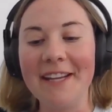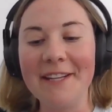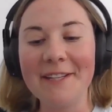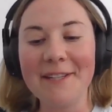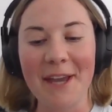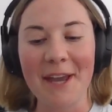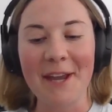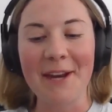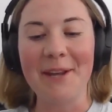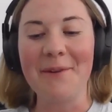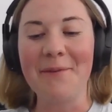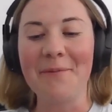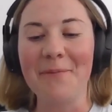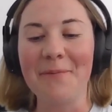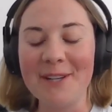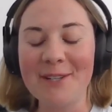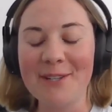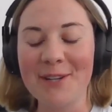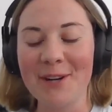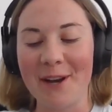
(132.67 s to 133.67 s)
indicating
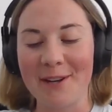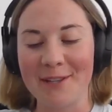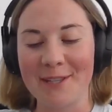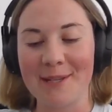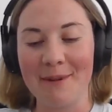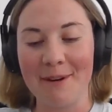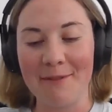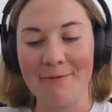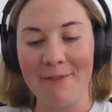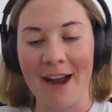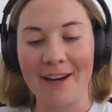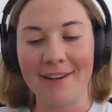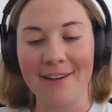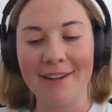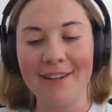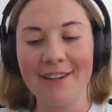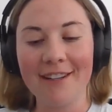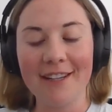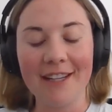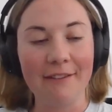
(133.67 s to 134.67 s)
which customer
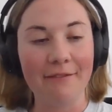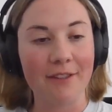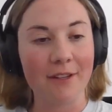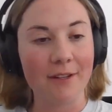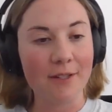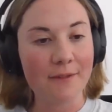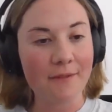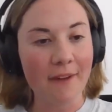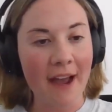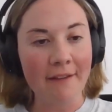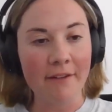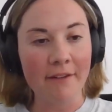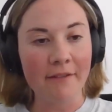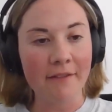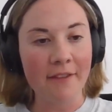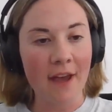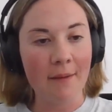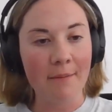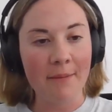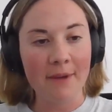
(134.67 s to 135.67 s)
record, if there's 5 of
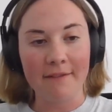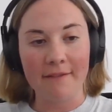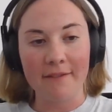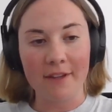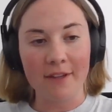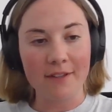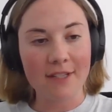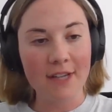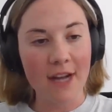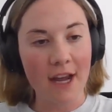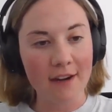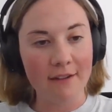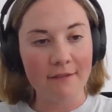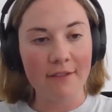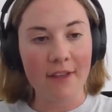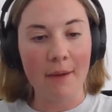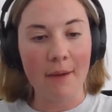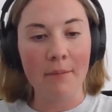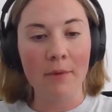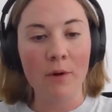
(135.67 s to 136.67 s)
them, if there's 10 of
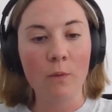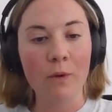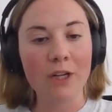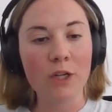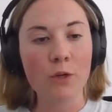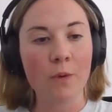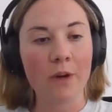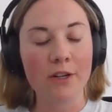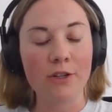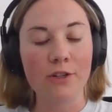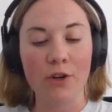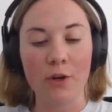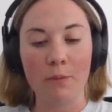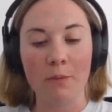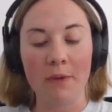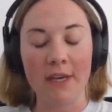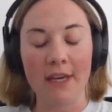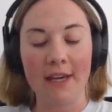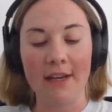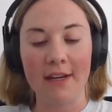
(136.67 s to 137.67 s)
them, which one should
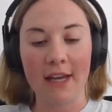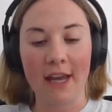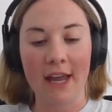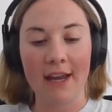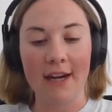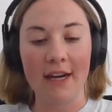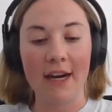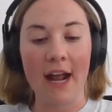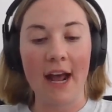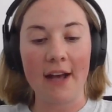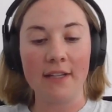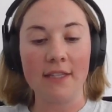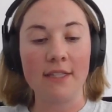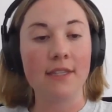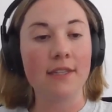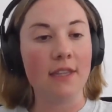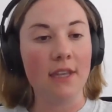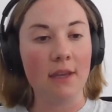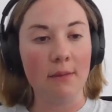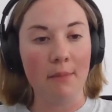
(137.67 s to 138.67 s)
be indicated
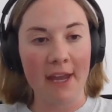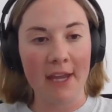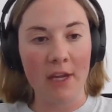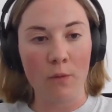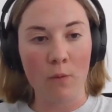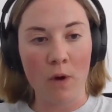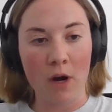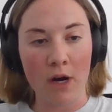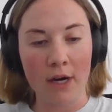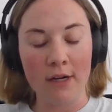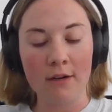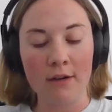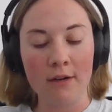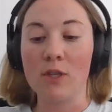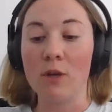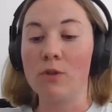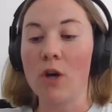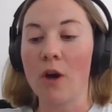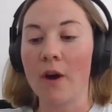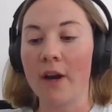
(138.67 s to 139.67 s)
as the main one.
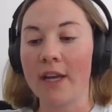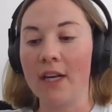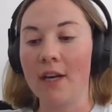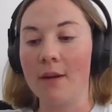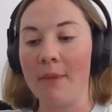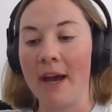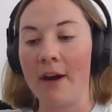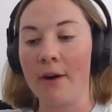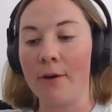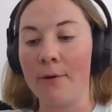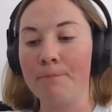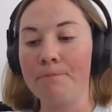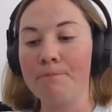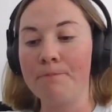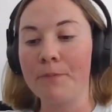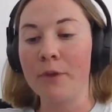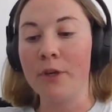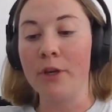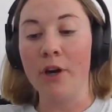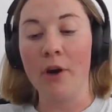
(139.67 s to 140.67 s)
So talking about,
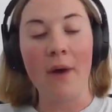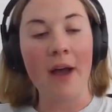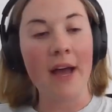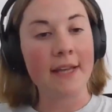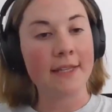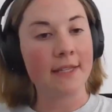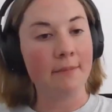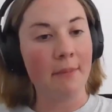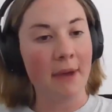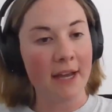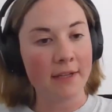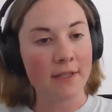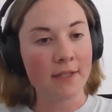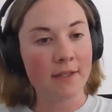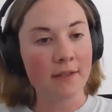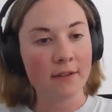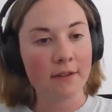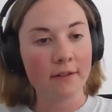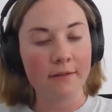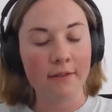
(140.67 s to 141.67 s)

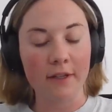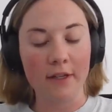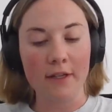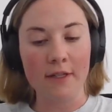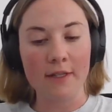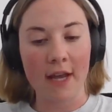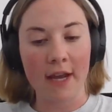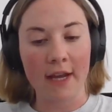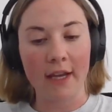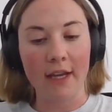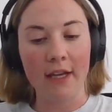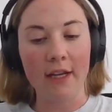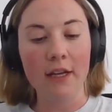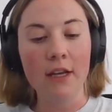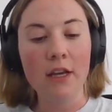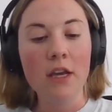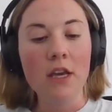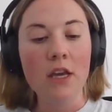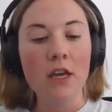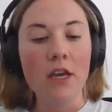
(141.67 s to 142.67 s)
SMS for a second,
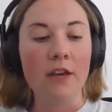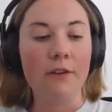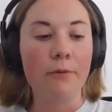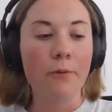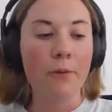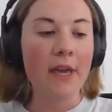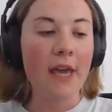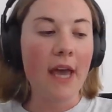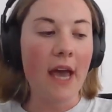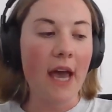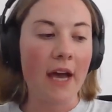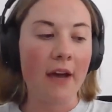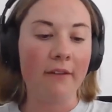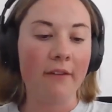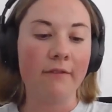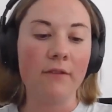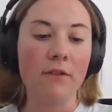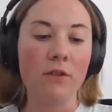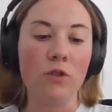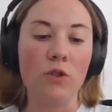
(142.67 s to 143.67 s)
if we
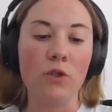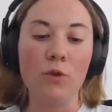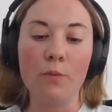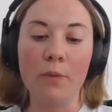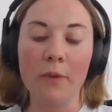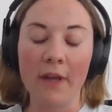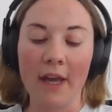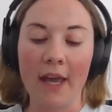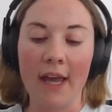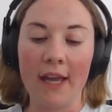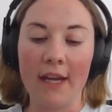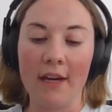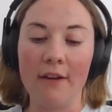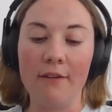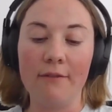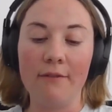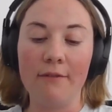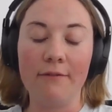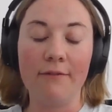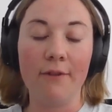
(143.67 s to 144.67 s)
have
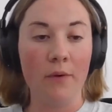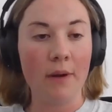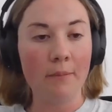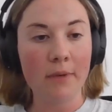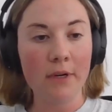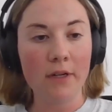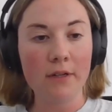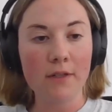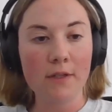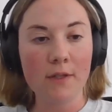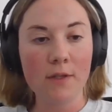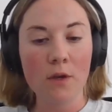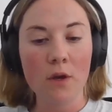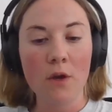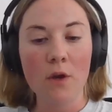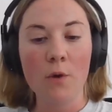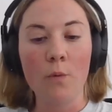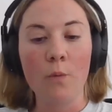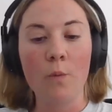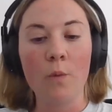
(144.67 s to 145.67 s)
duplicated phone numbers,
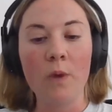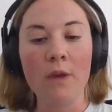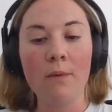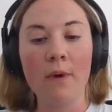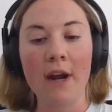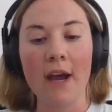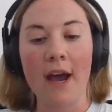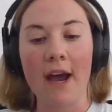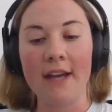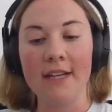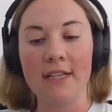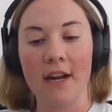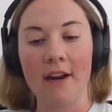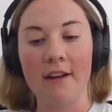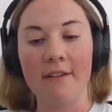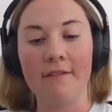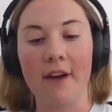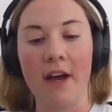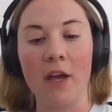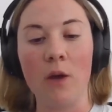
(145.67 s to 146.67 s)
we want to
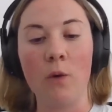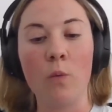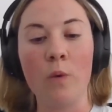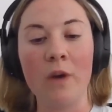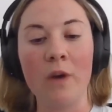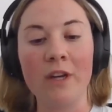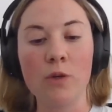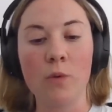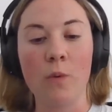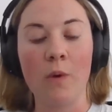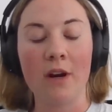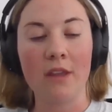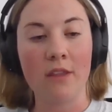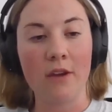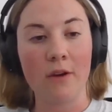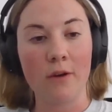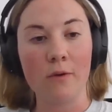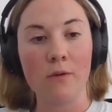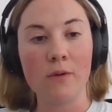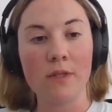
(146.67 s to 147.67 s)
identify which one of
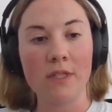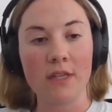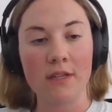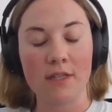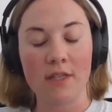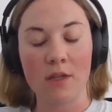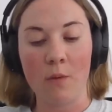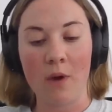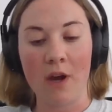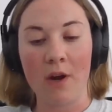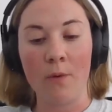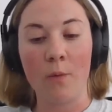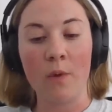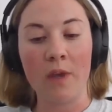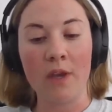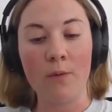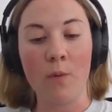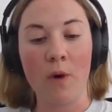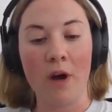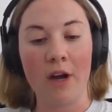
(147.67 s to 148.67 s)
those is the one
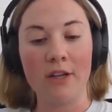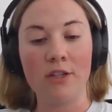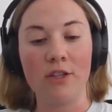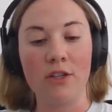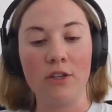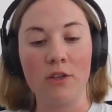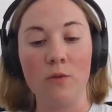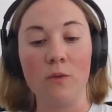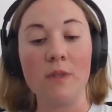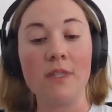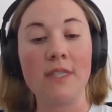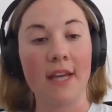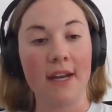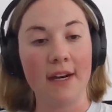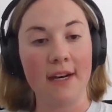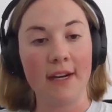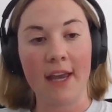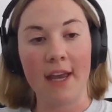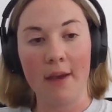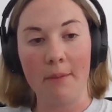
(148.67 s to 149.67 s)
we want to send
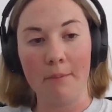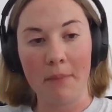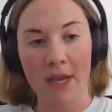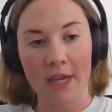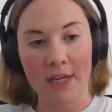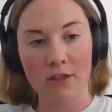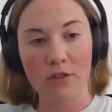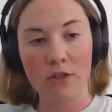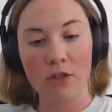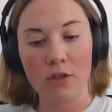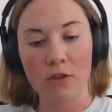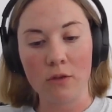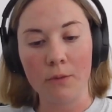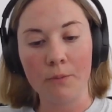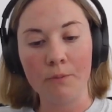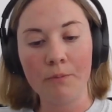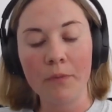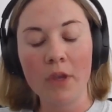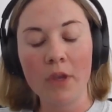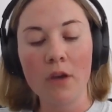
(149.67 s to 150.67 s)
a campaign to.
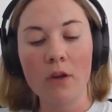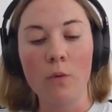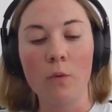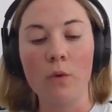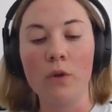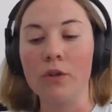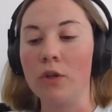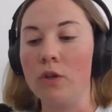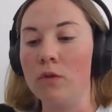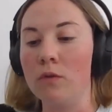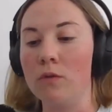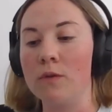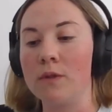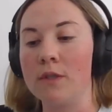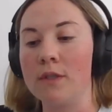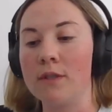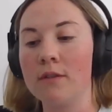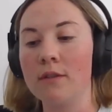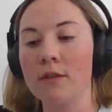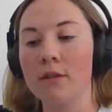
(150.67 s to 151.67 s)
We'll
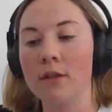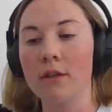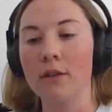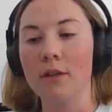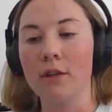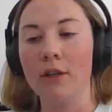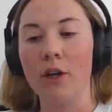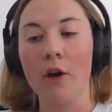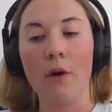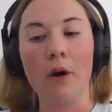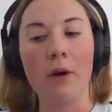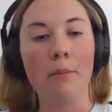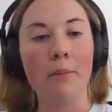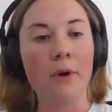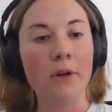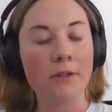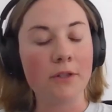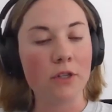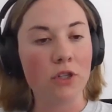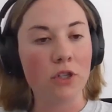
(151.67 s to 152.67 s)
use, a
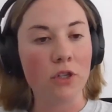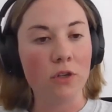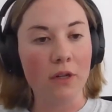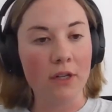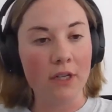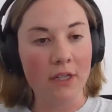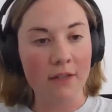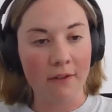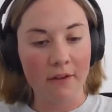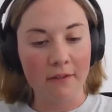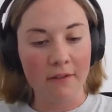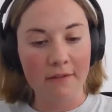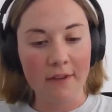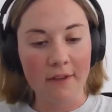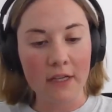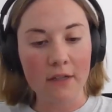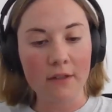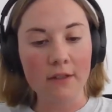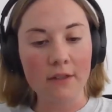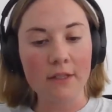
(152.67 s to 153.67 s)
multitude of different
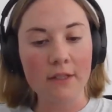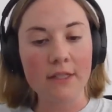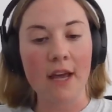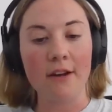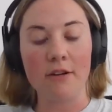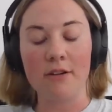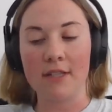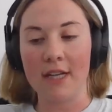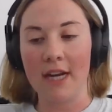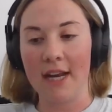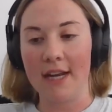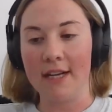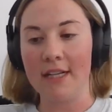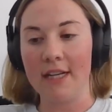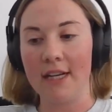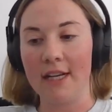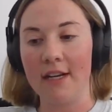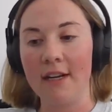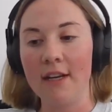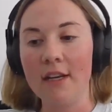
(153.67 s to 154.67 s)
fields,
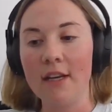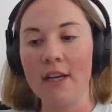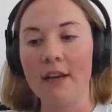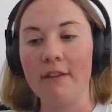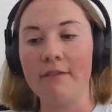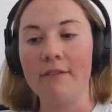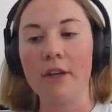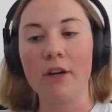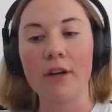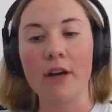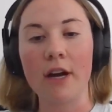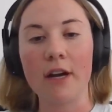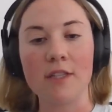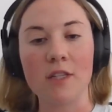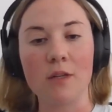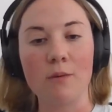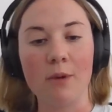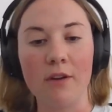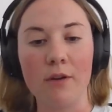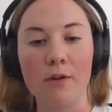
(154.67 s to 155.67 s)
understanding if they're a
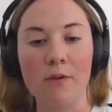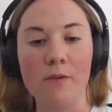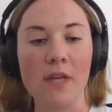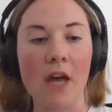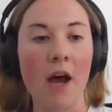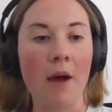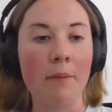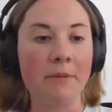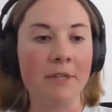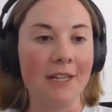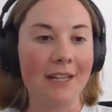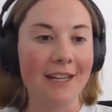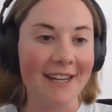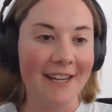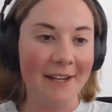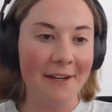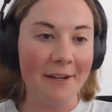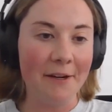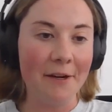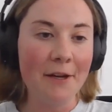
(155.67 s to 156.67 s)
customer who's opted
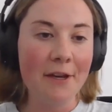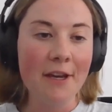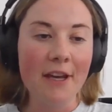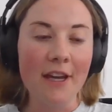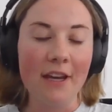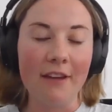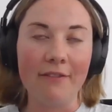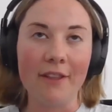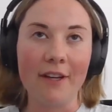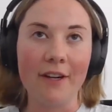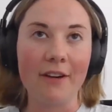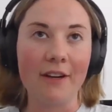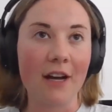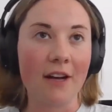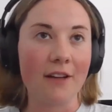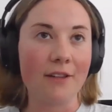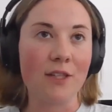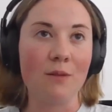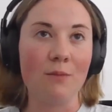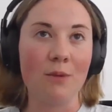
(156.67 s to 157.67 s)
in, if they're a
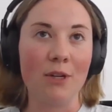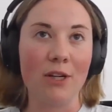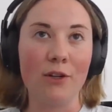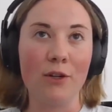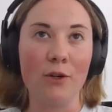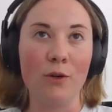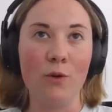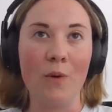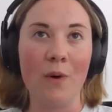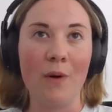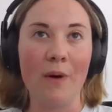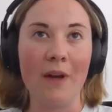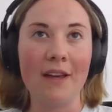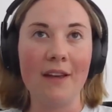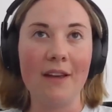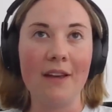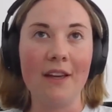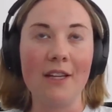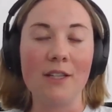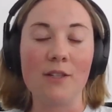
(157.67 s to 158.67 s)
customer who
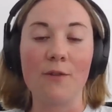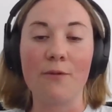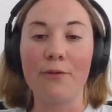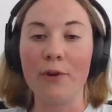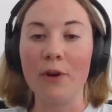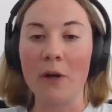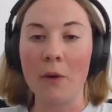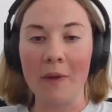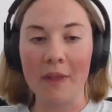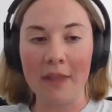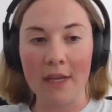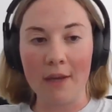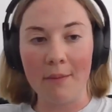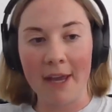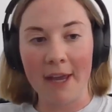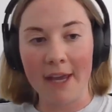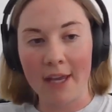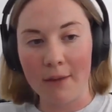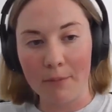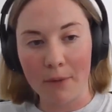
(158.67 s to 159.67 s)
is frequently
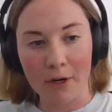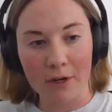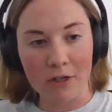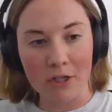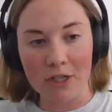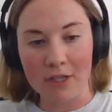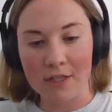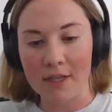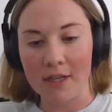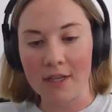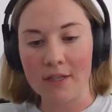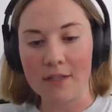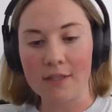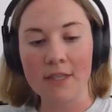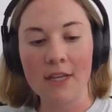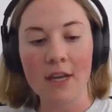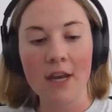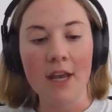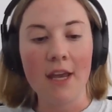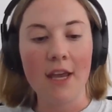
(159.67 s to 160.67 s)
making purchases
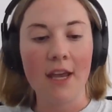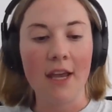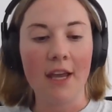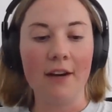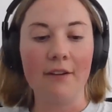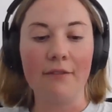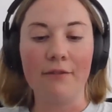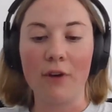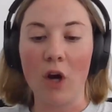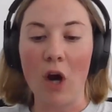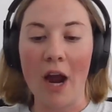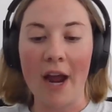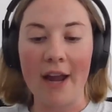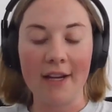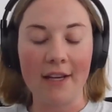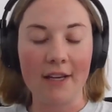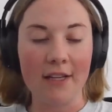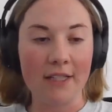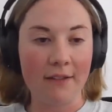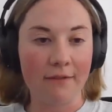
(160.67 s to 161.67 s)
in a
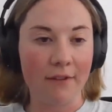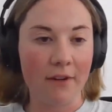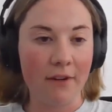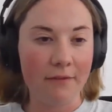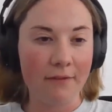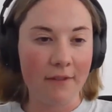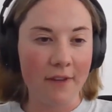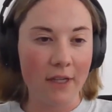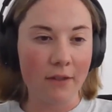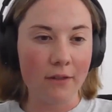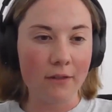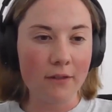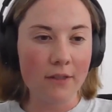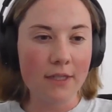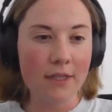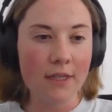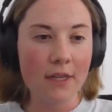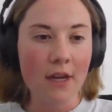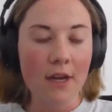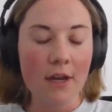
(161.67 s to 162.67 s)
variety of different
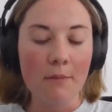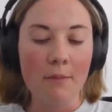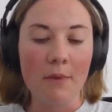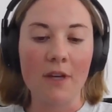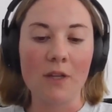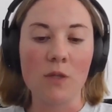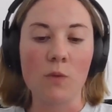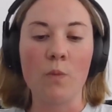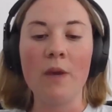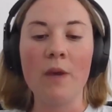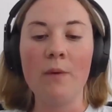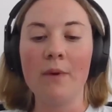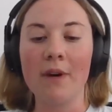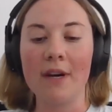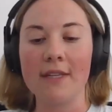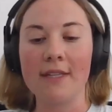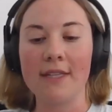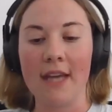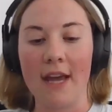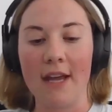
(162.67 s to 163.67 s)
fields, because we want to
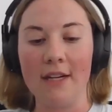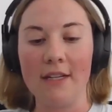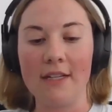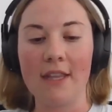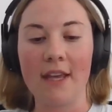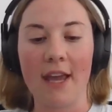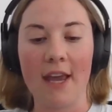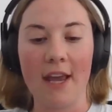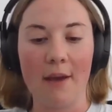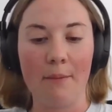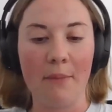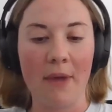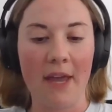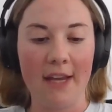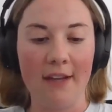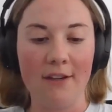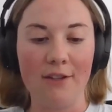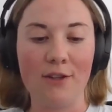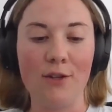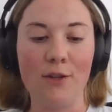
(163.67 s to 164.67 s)
send the
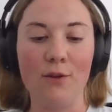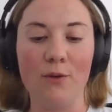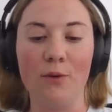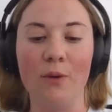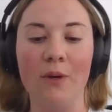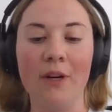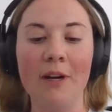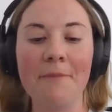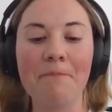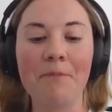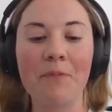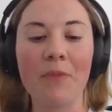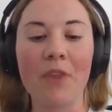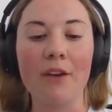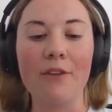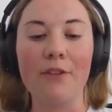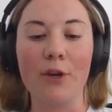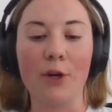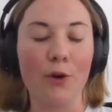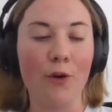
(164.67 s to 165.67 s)
campaign to
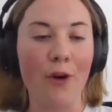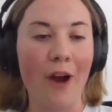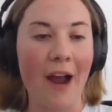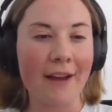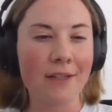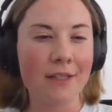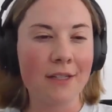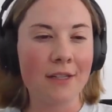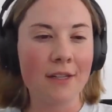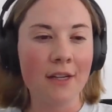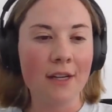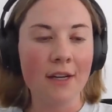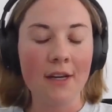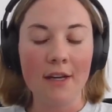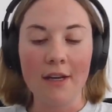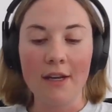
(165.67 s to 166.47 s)
the correct